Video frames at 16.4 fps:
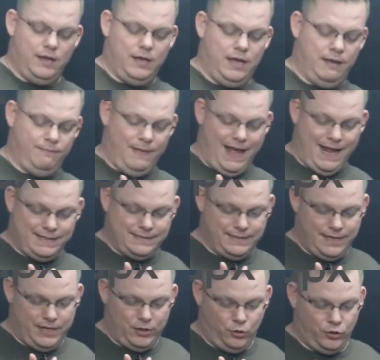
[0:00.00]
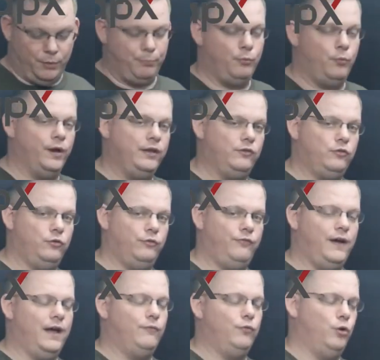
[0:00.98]
and that's it on a
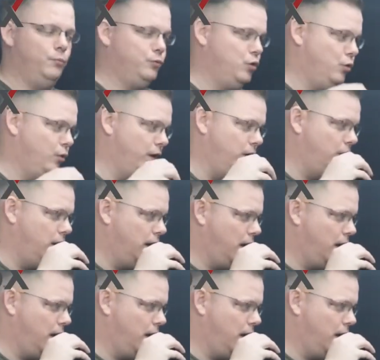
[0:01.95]
0.25 ohm coil.